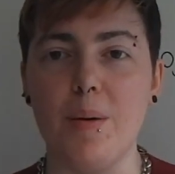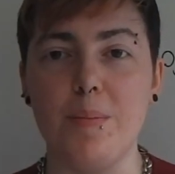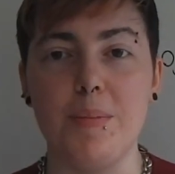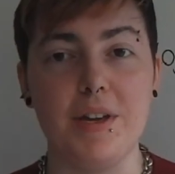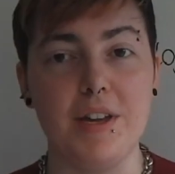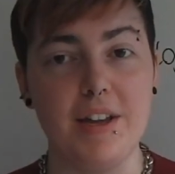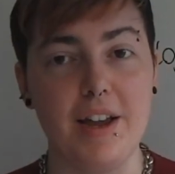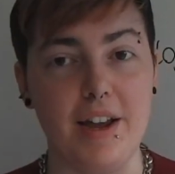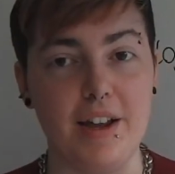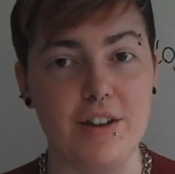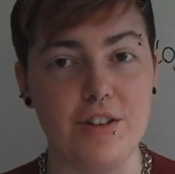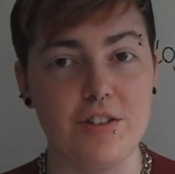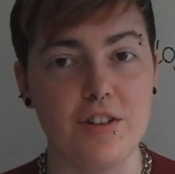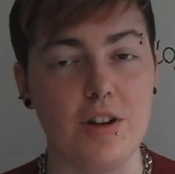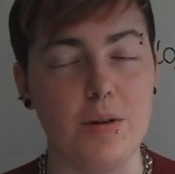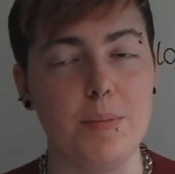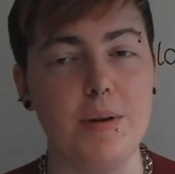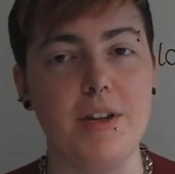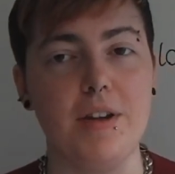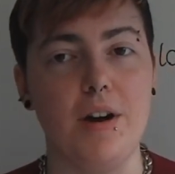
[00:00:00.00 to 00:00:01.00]
pH
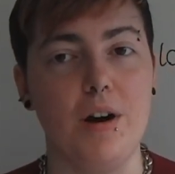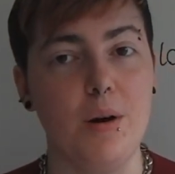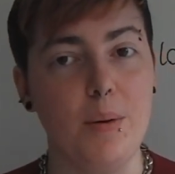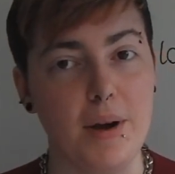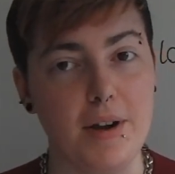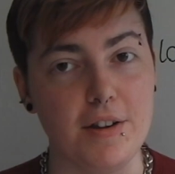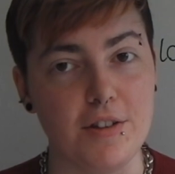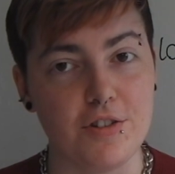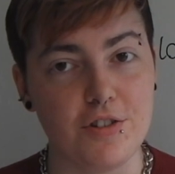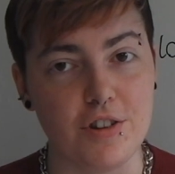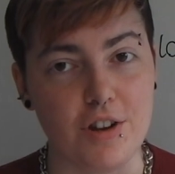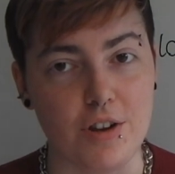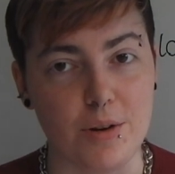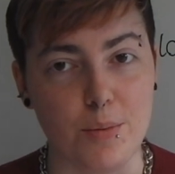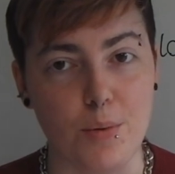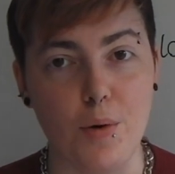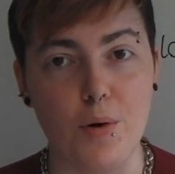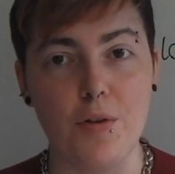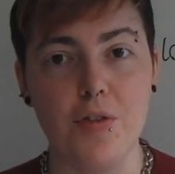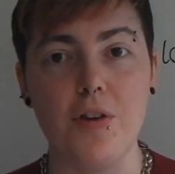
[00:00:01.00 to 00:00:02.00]
and pOH in
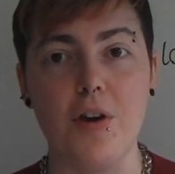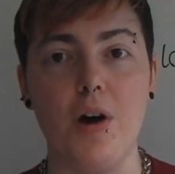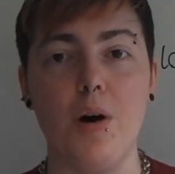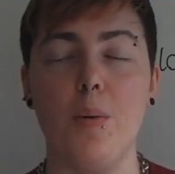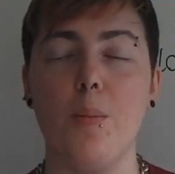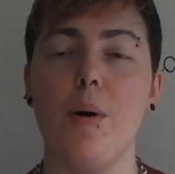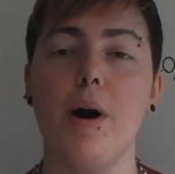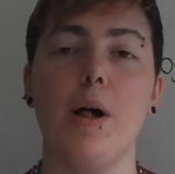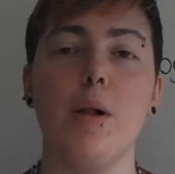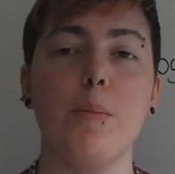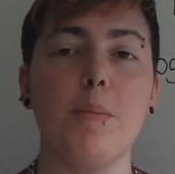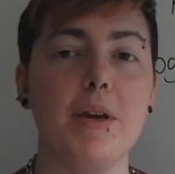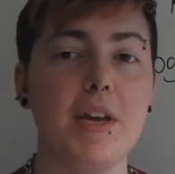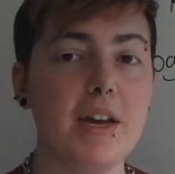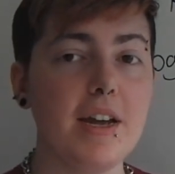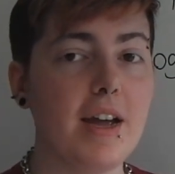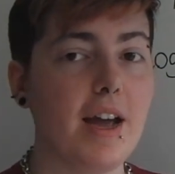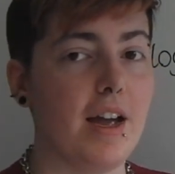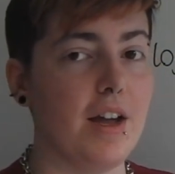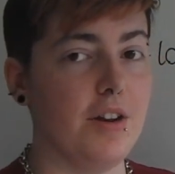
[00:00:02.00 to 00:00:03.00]
water? Well,
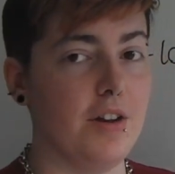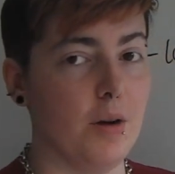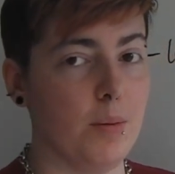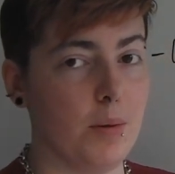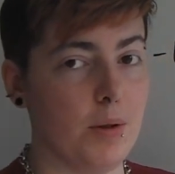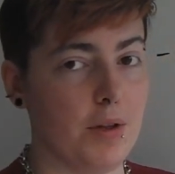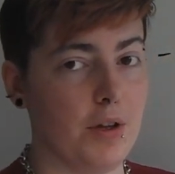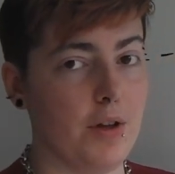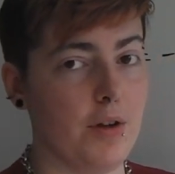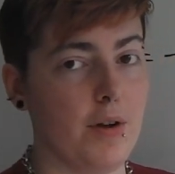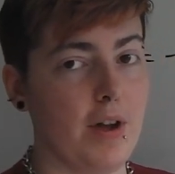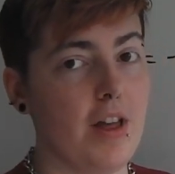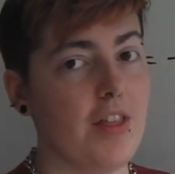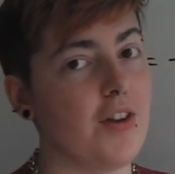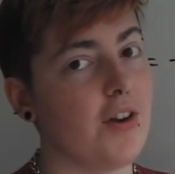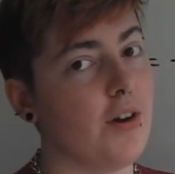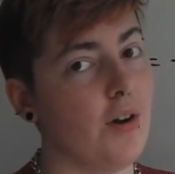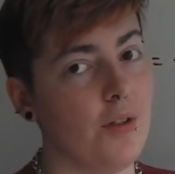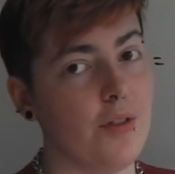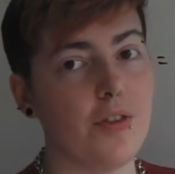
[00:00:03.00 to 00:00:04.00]
pKw is a
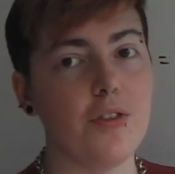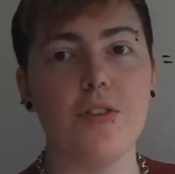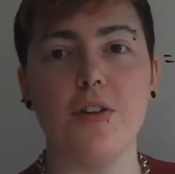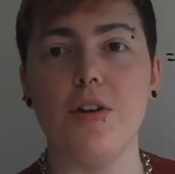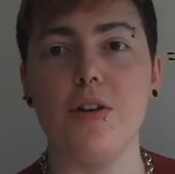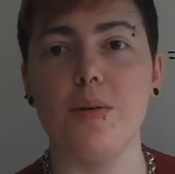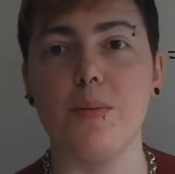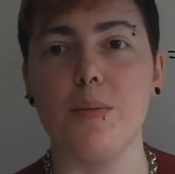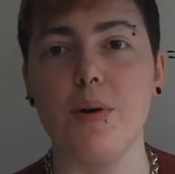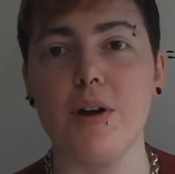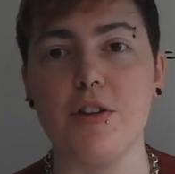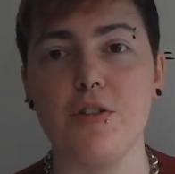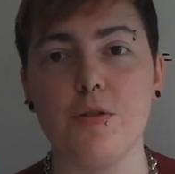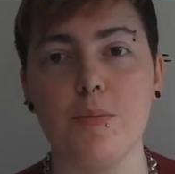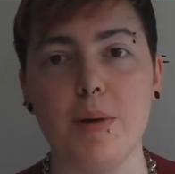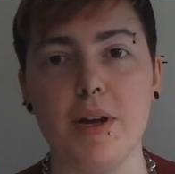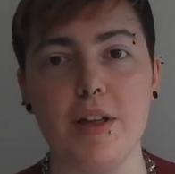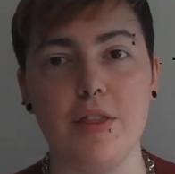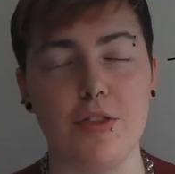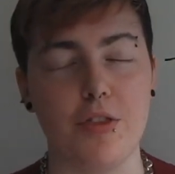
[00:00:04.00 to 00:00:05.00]
constant, which
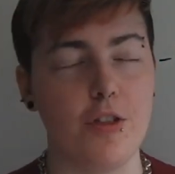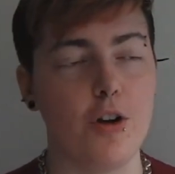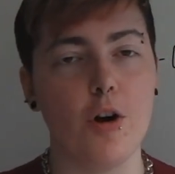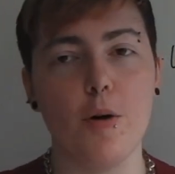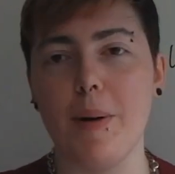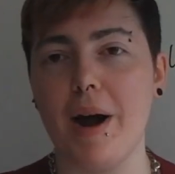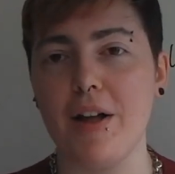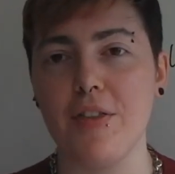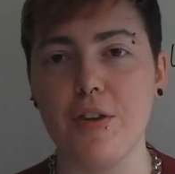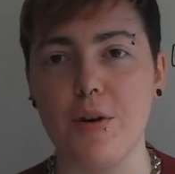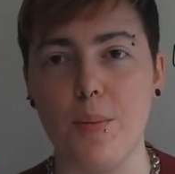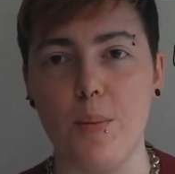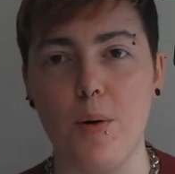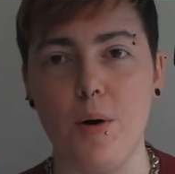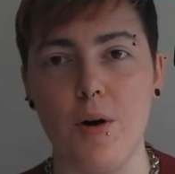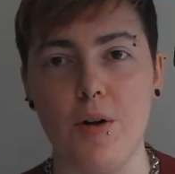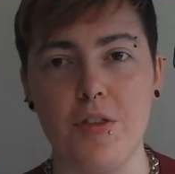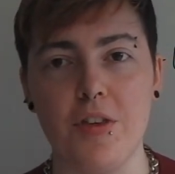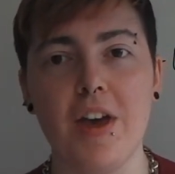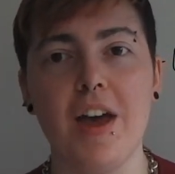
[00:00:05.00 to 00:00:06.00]
means no matter
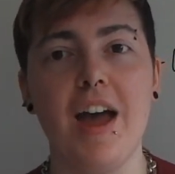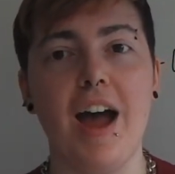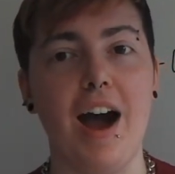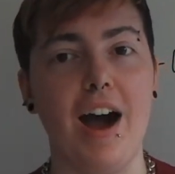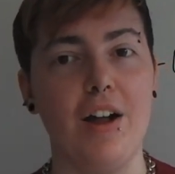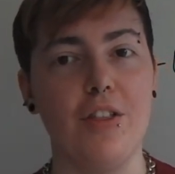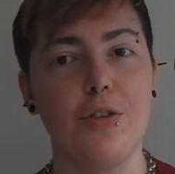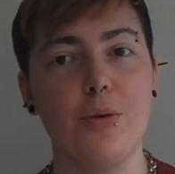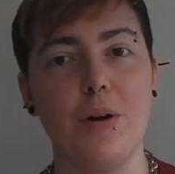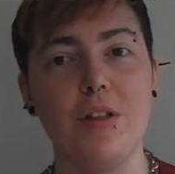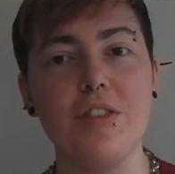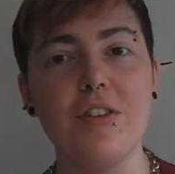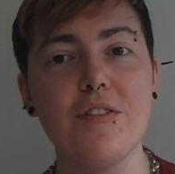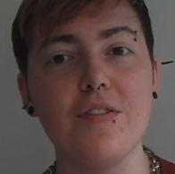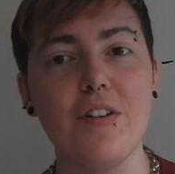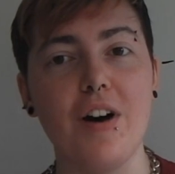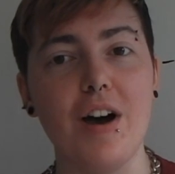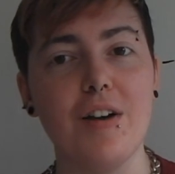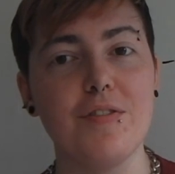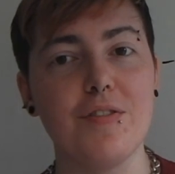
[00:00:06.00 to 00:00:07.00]
what, at
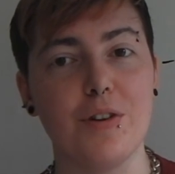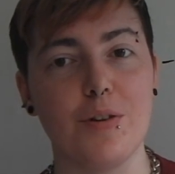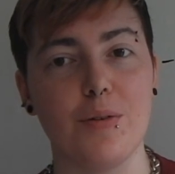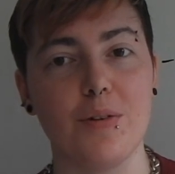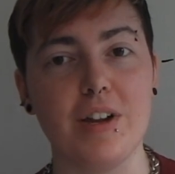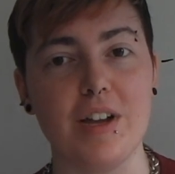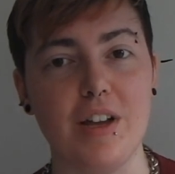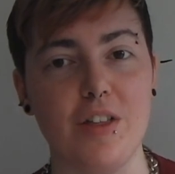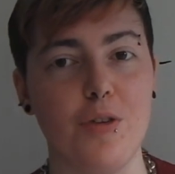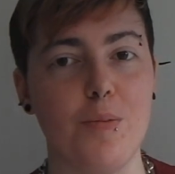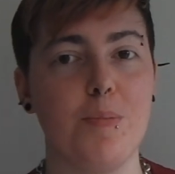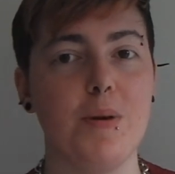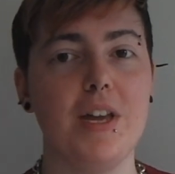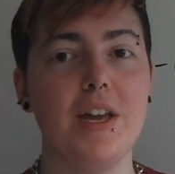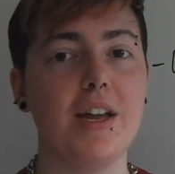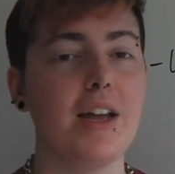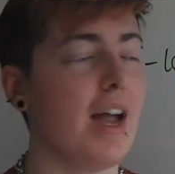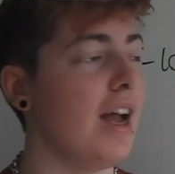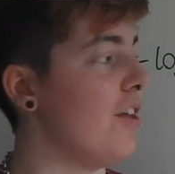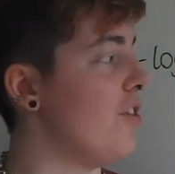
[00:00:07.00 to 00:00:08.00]
25 degrees,
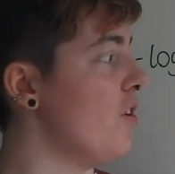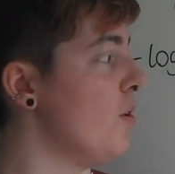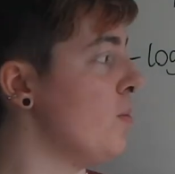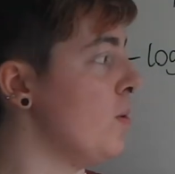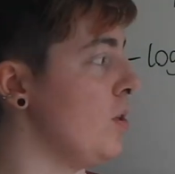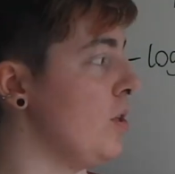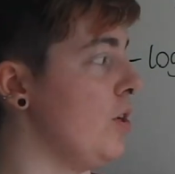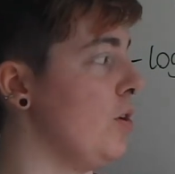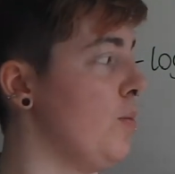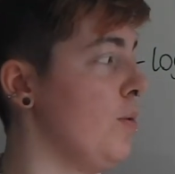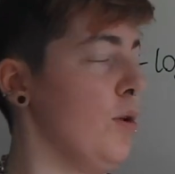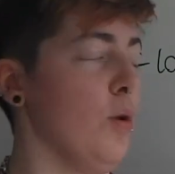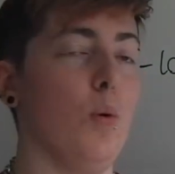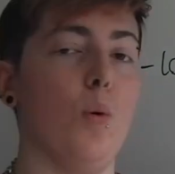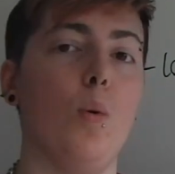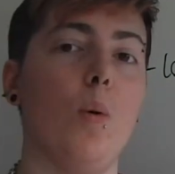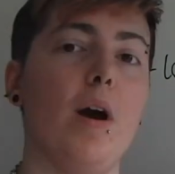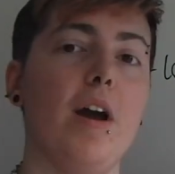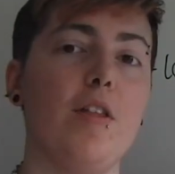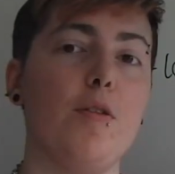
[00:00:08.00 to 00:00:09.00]
pKw will
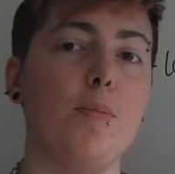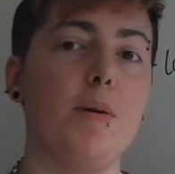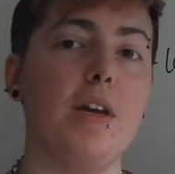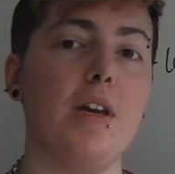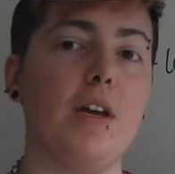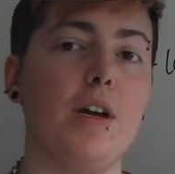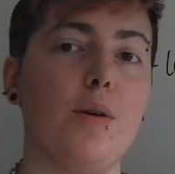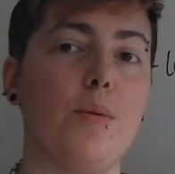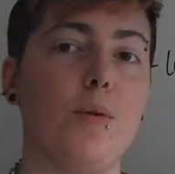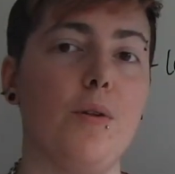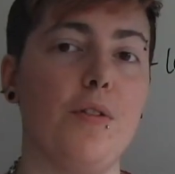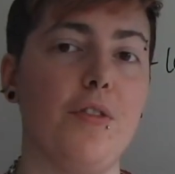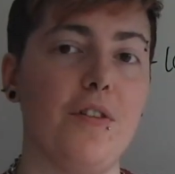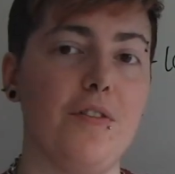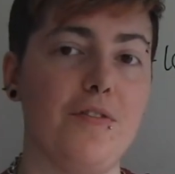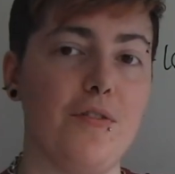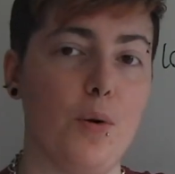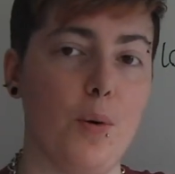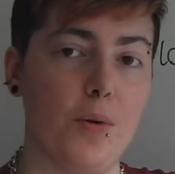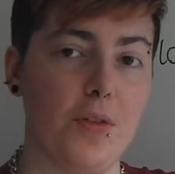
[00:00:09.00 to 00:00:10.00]
always be equal to
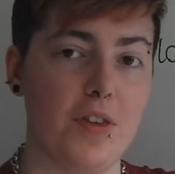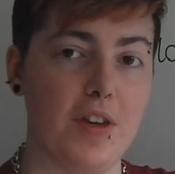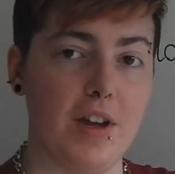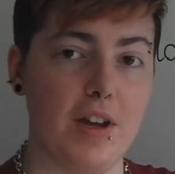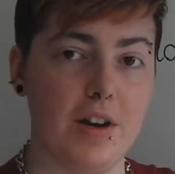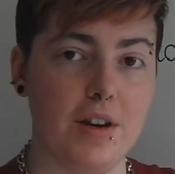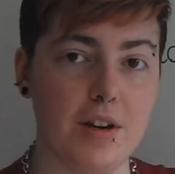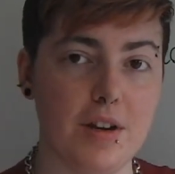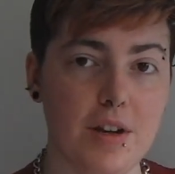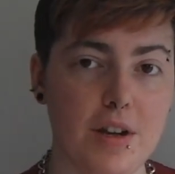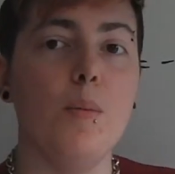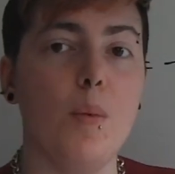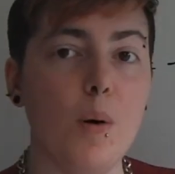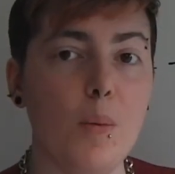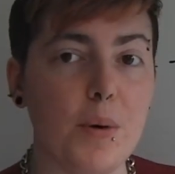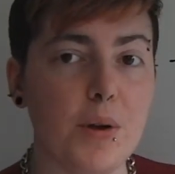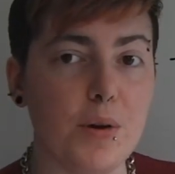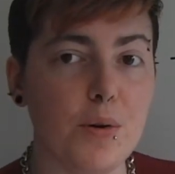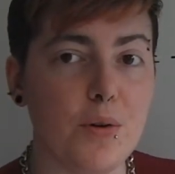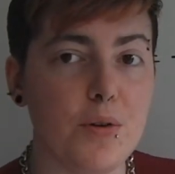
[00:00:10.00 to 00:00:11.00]
14. What
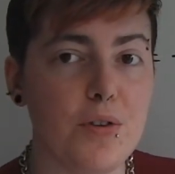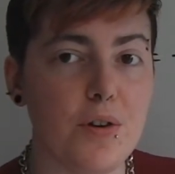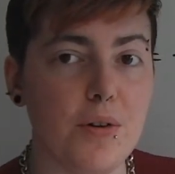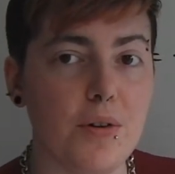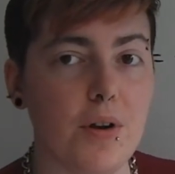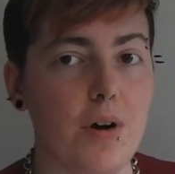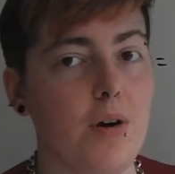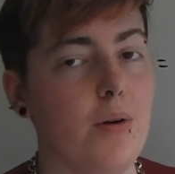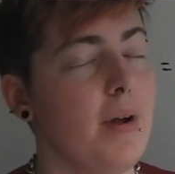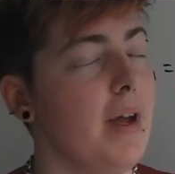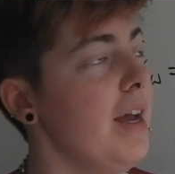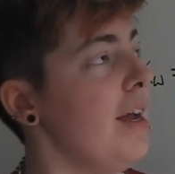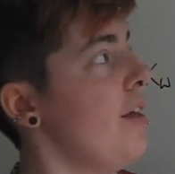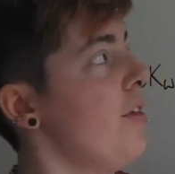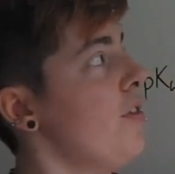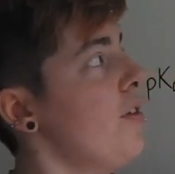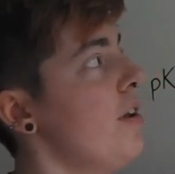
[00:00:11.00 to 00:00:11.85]
we also know is,